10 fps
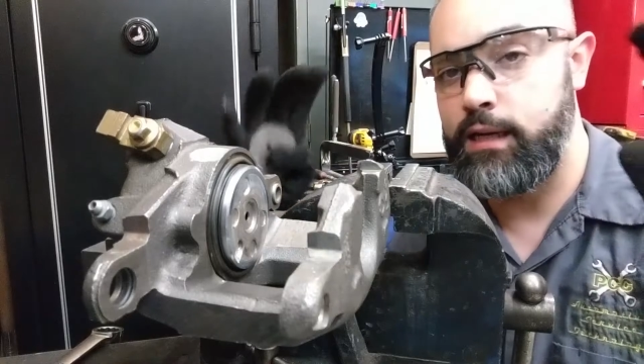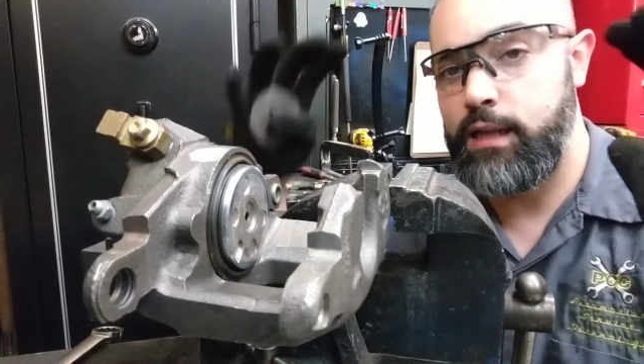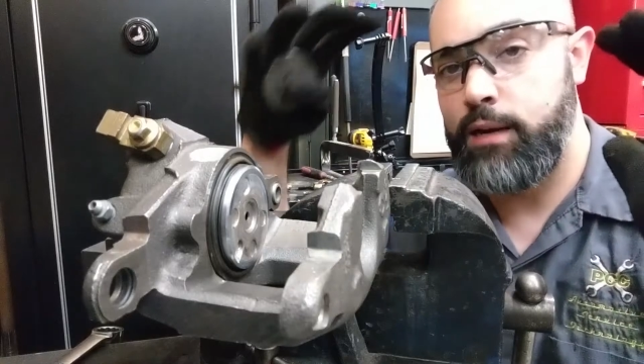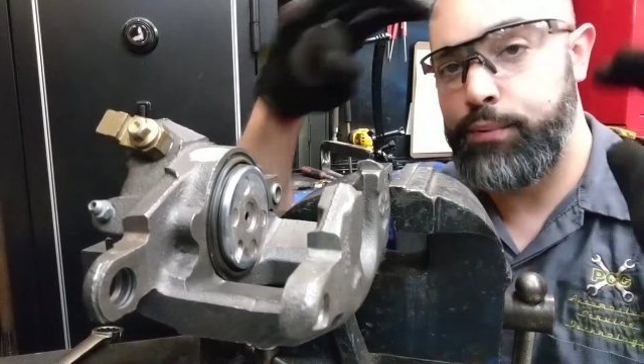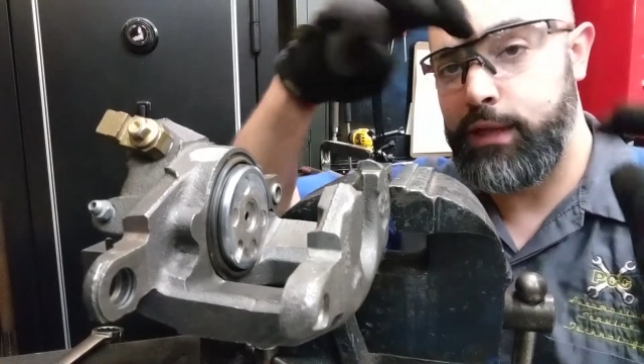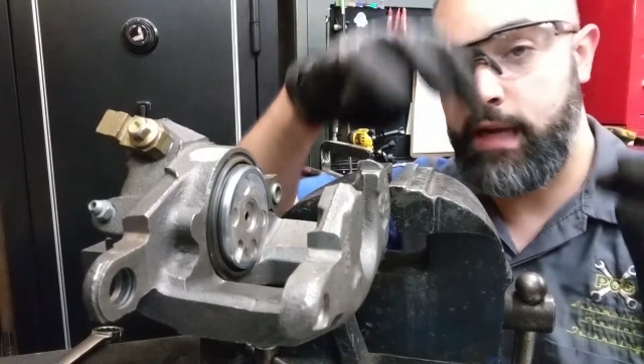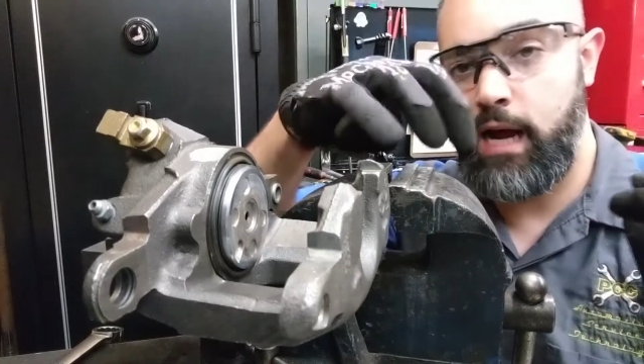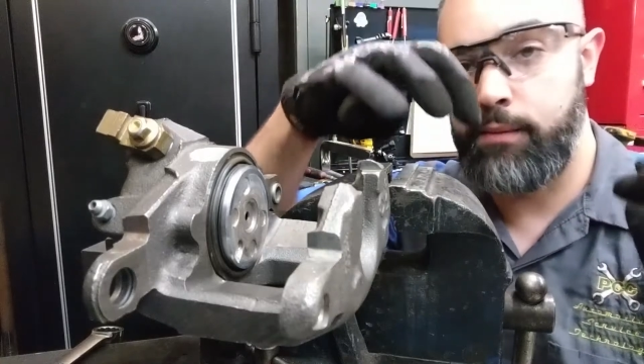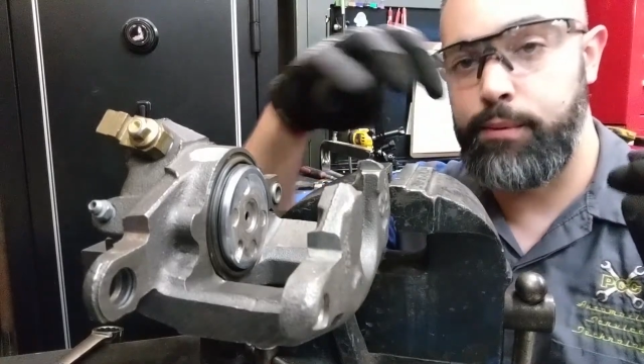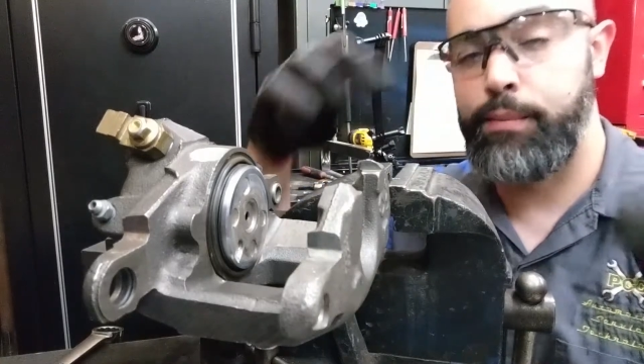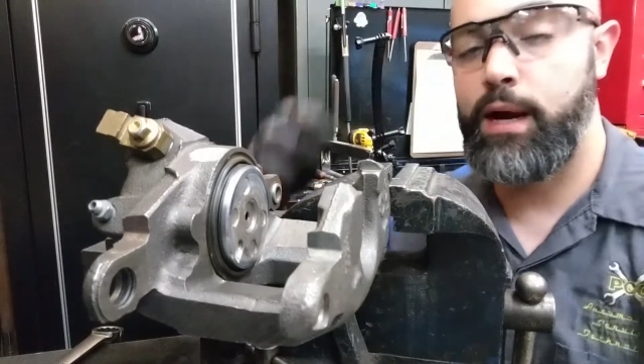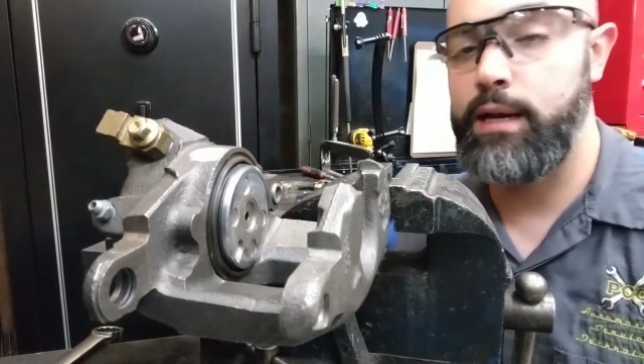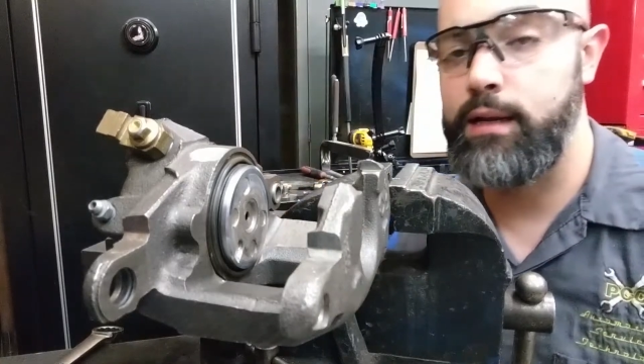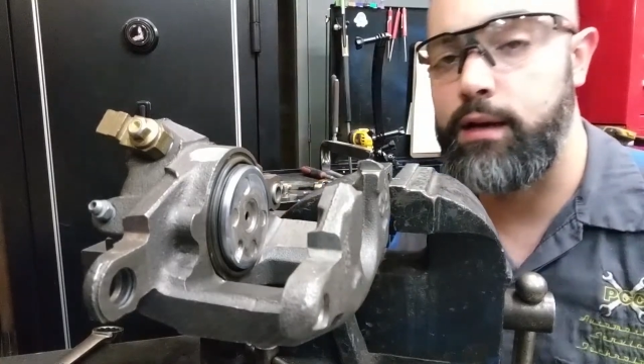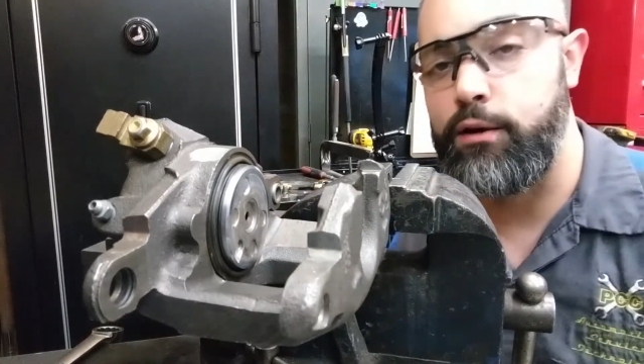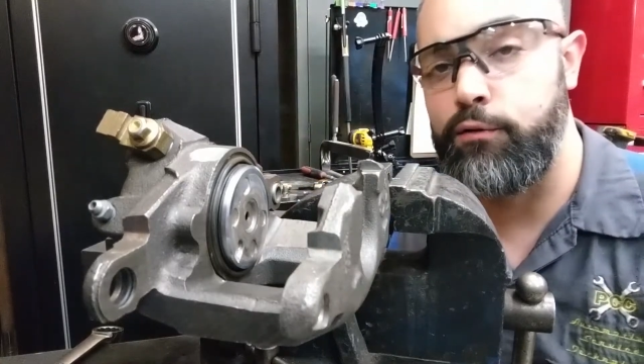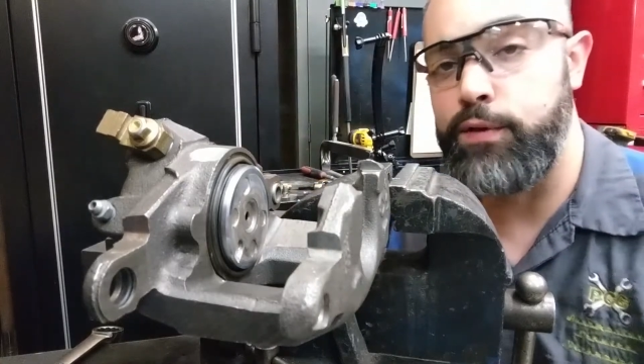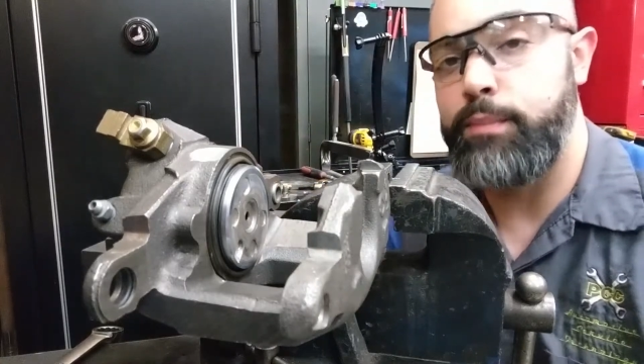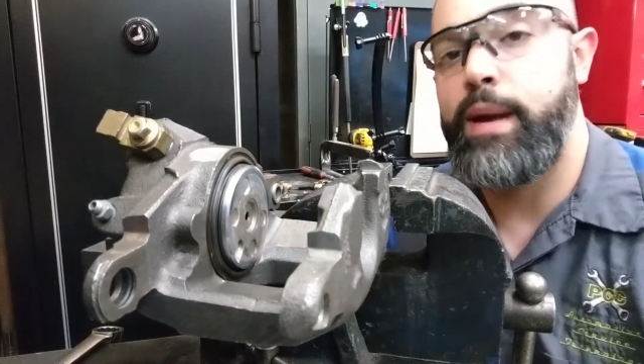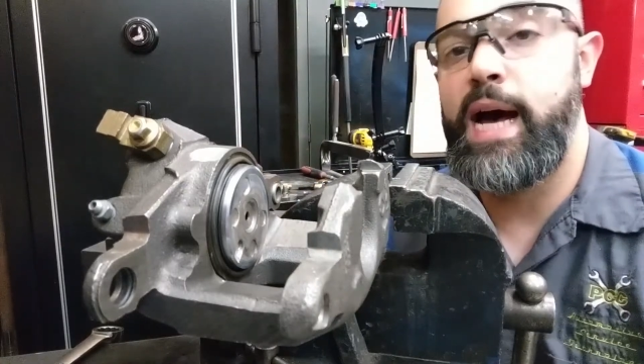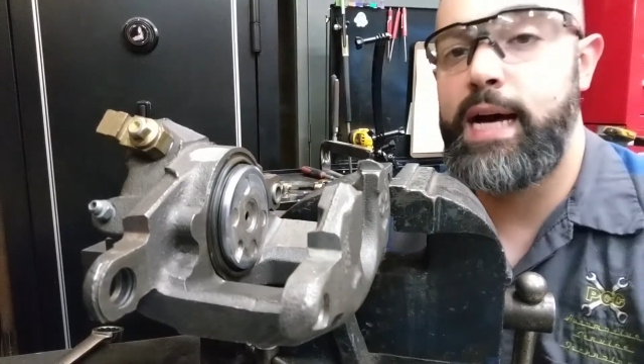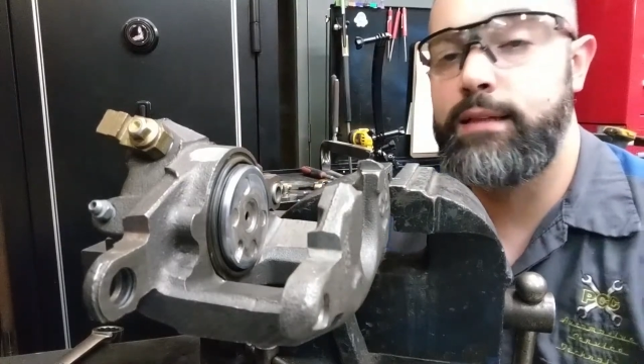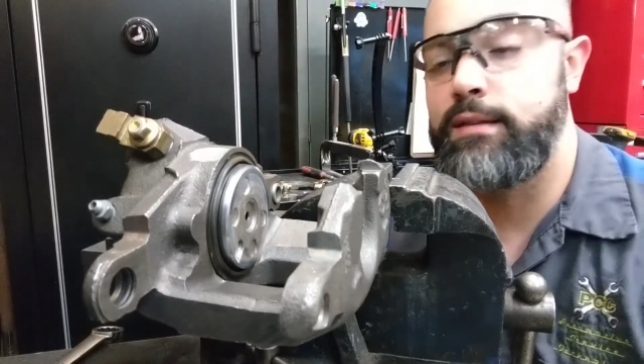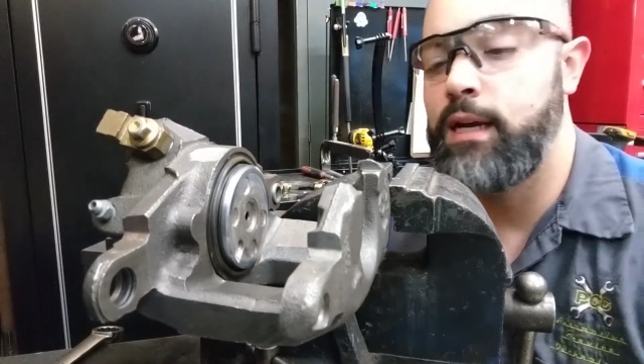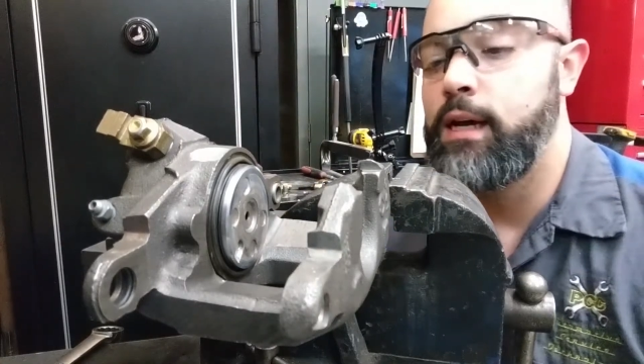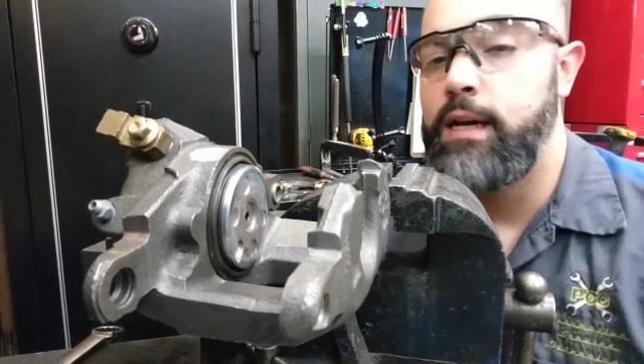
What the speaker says: and then I put the caliper body over the pads,